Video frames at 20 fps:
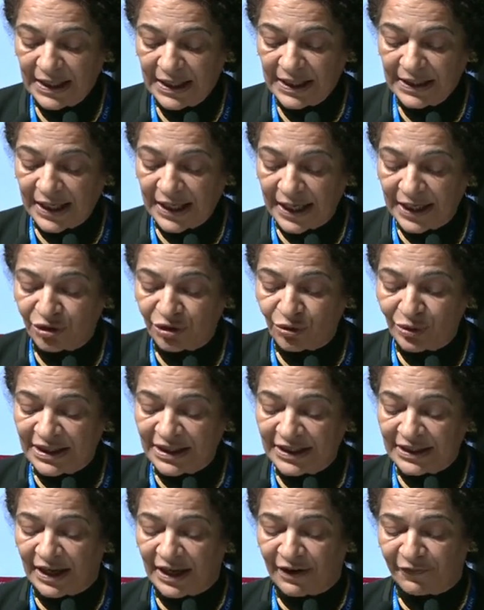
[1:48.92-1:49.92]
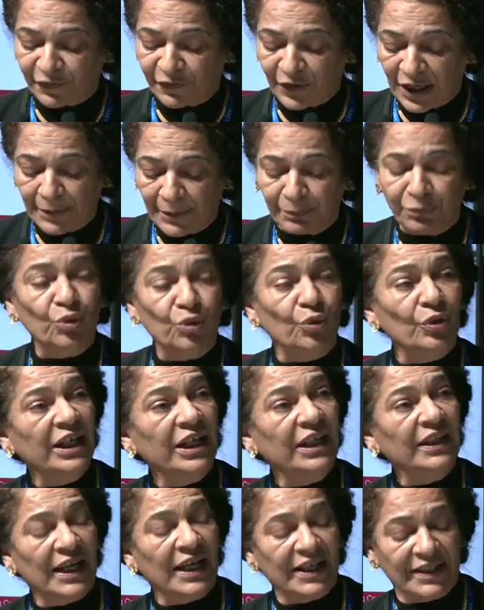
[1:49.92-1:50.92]
Countries have come to
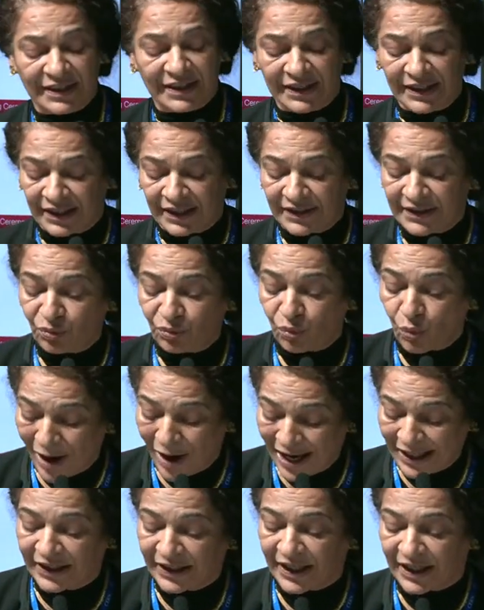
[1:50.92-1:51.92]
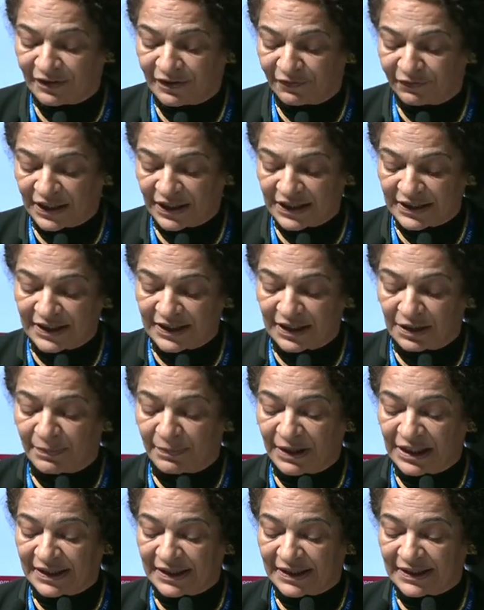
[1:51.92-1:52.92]
realize that when they invest in
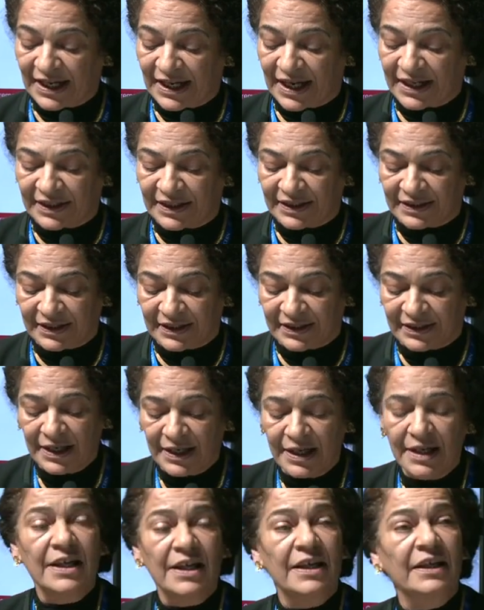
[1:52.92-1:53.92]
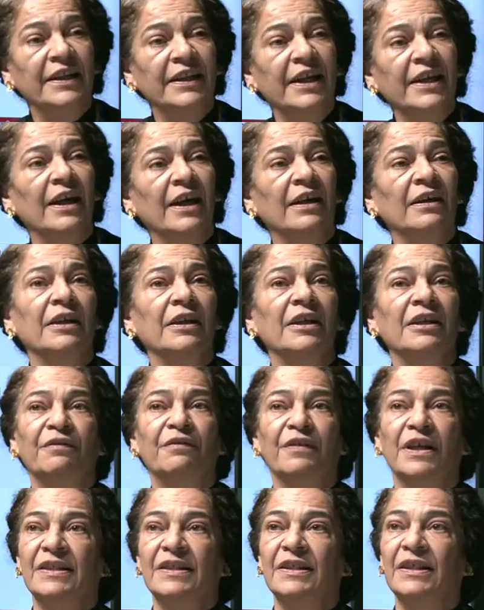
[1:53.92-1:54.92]
basic sciences, they are
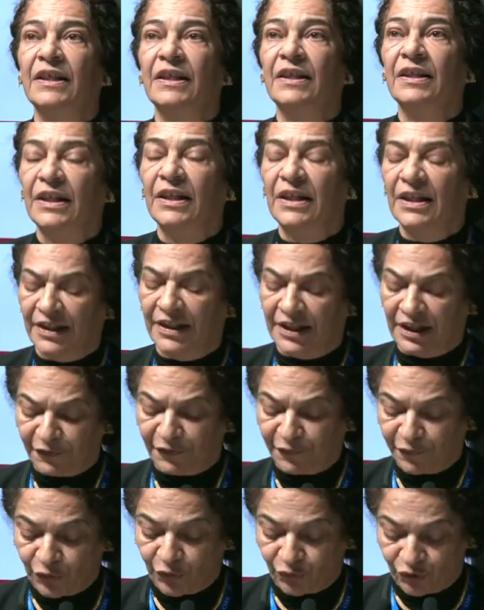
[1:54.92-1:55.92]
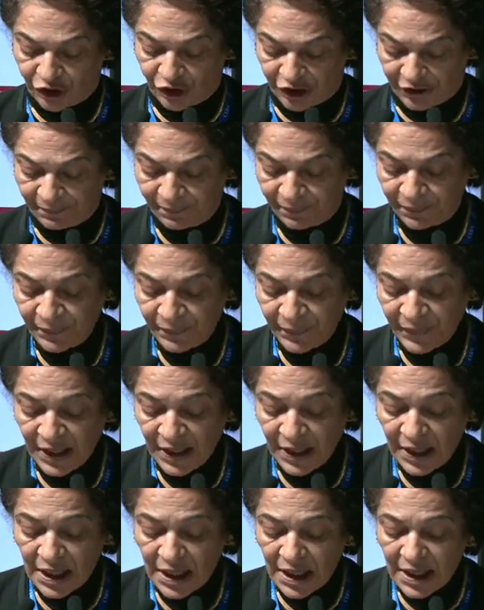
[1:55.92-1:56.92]
investing in their future.
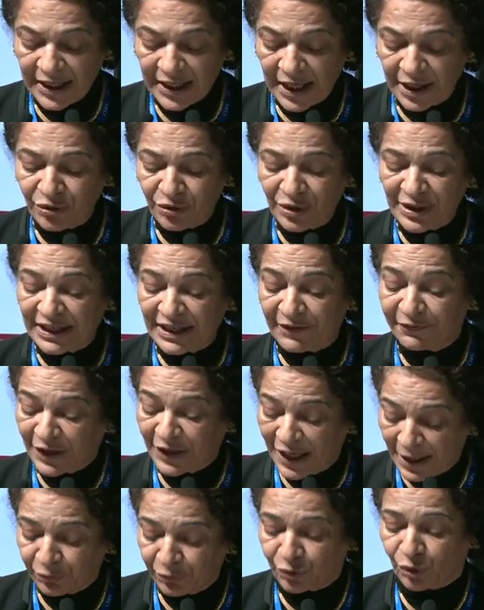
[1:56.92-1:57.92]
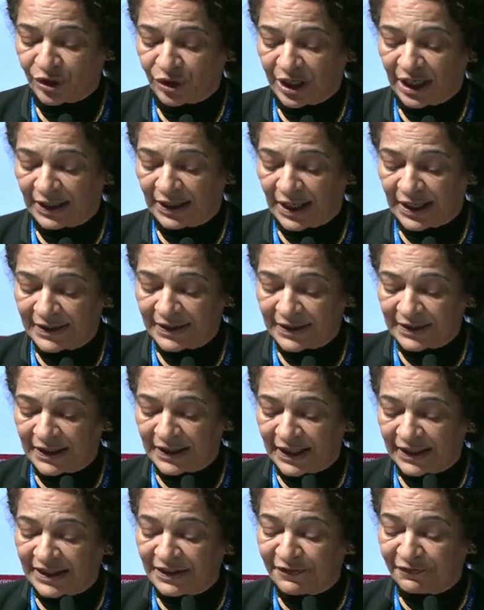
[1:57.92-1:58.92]
Countries have come to realize
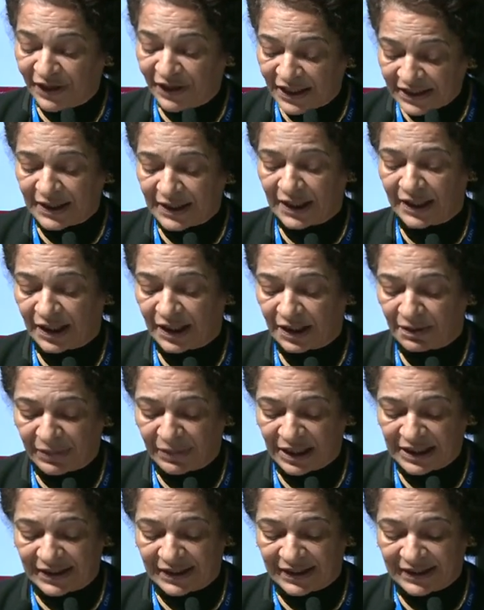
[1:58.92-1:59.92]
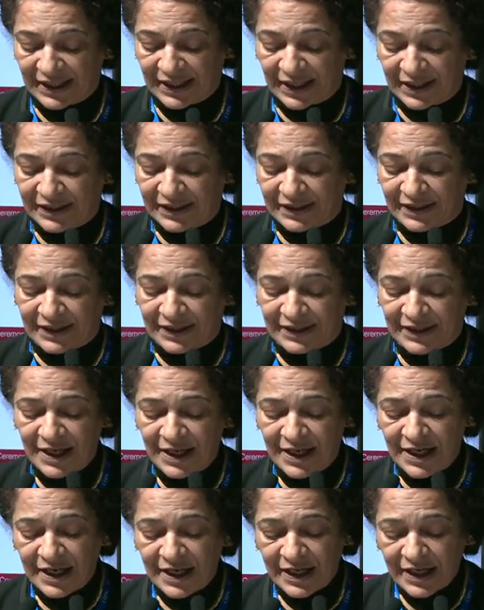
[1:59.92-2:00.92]
that investing in basic sciences
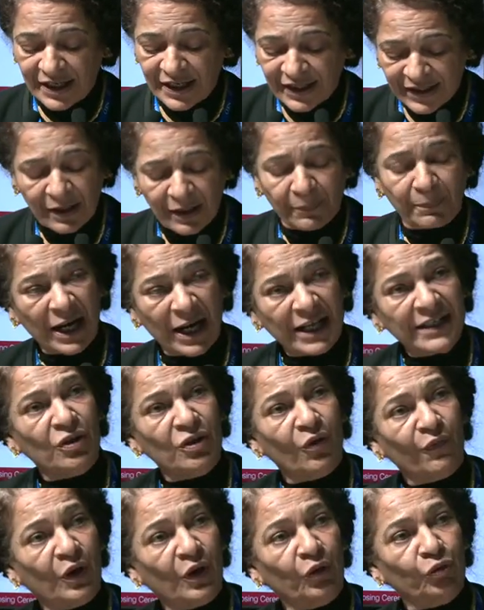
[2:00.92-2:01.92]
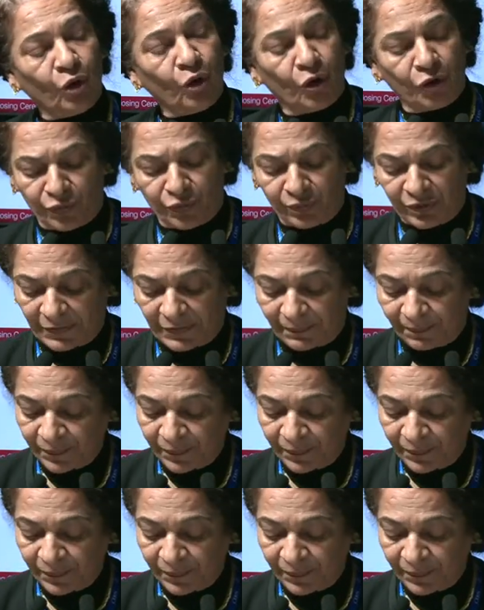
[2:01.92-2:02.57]
is the price of autonomy.